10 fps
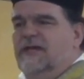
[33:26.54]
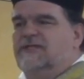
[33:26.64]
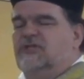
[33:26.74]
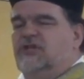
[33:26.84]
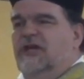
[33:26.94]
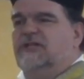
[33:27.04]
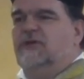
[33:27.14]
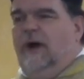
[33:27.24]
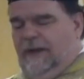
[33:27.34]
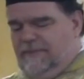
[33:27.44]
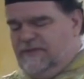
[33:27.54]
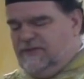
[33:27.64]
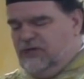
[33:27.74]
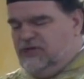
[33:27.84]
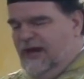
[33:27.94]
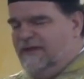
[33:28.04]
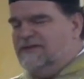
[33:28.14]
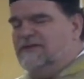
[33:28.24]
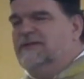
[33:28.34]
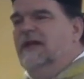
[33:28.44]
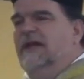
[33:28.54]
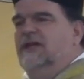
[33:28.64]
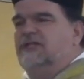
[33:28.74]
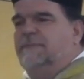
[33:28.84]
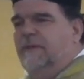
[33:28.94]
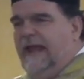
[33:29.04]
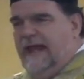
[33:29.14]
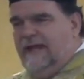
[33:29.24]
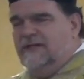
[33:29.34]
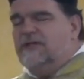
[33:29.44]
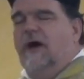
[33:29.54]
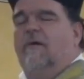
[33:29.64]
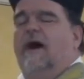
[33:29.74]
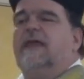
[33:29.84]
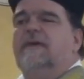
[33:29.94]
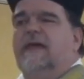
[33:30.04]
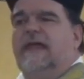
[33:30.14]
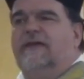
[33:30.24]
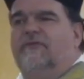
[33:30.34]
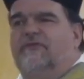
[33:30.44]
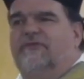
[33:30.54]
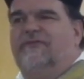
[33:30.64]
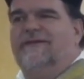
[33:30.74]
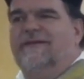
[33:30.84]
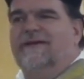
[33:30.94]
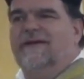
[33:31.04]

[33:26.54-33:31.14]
is, she is the one that suggests and explains what he means.